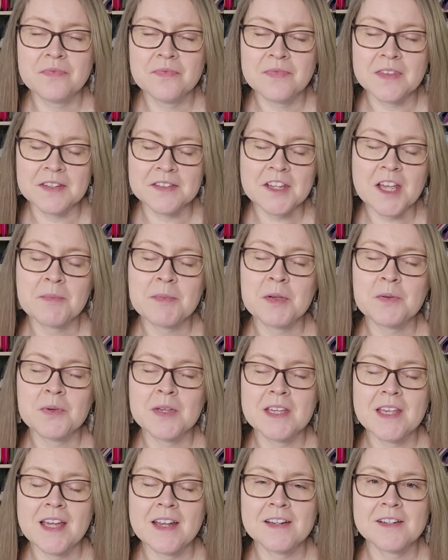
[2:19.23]
this coming
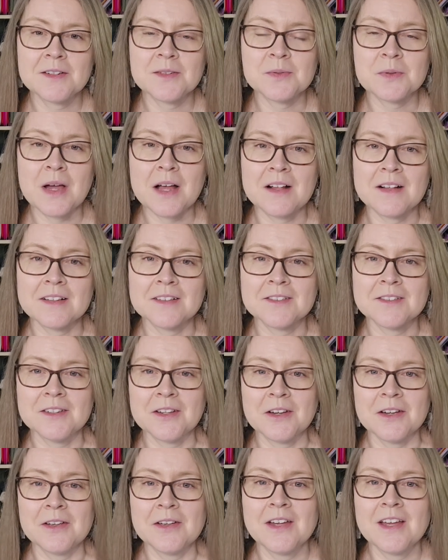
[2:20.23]
weekend as well,
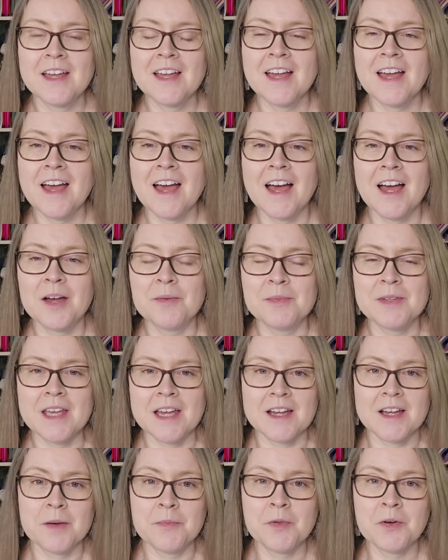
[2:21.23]
so
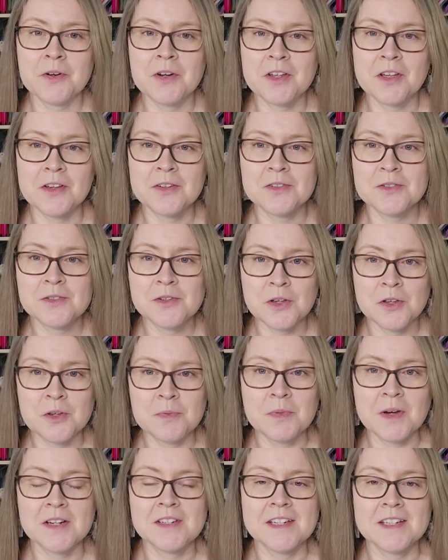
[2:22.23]
yeah, I'm not going to go too
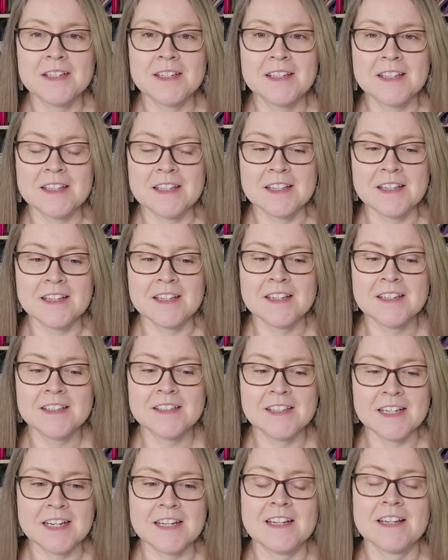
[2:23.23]
much into the
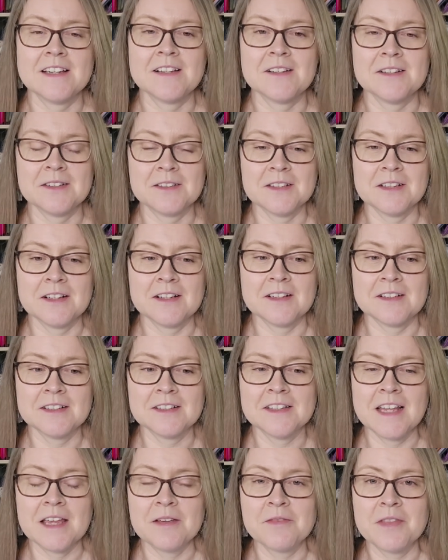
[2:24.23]
details. I'll
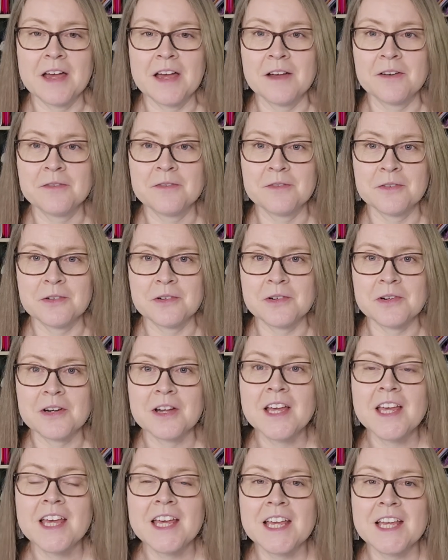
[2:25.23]
save that for
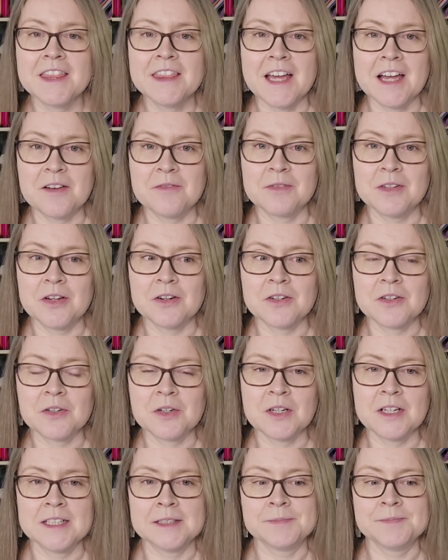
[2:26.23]
that vlog,
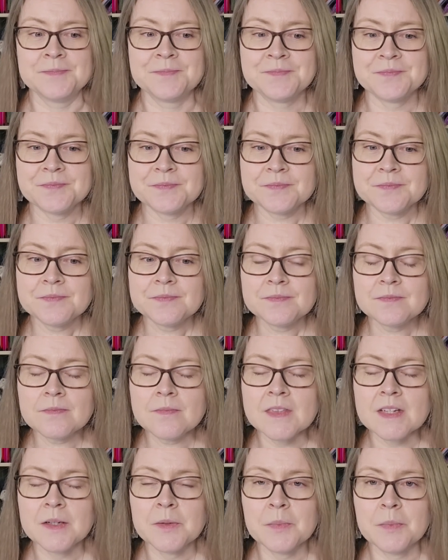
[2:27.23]

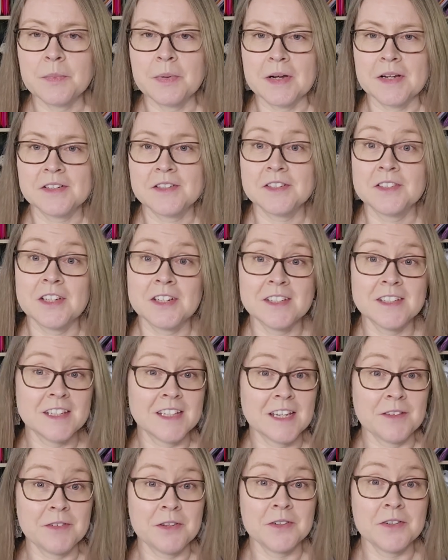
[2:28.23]
but just to
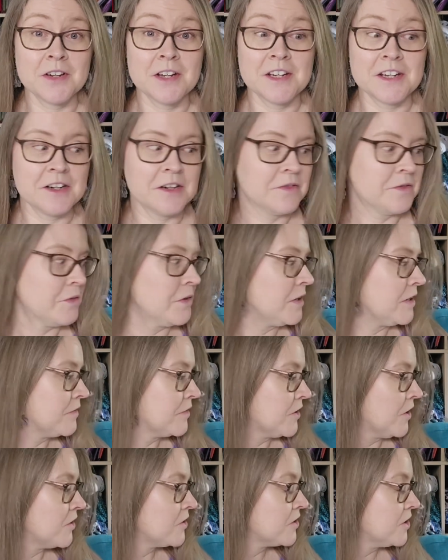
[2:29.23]
give you an idea of where
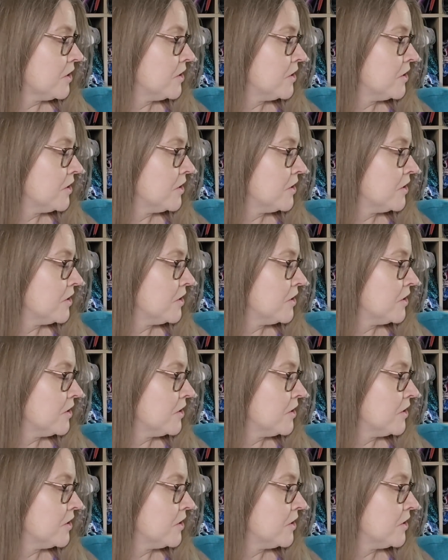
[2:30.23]
I've got to,